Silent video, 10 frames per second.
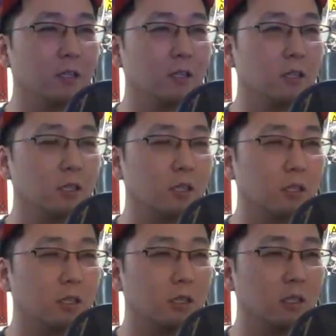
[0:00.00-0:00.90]

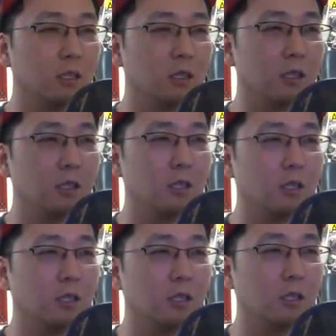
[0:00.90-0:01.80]

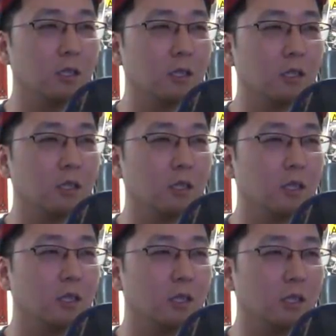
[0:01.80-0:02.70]

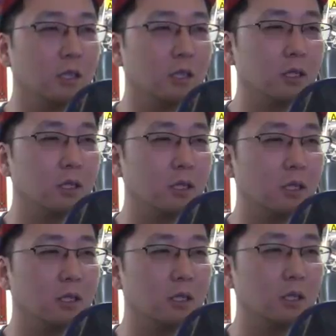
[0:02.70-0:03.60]

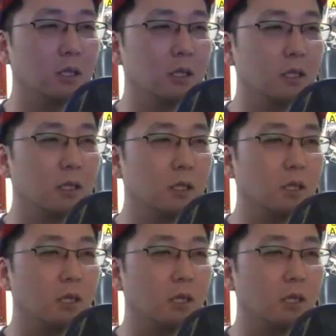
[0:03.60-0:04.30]
No one is speaking in this clip.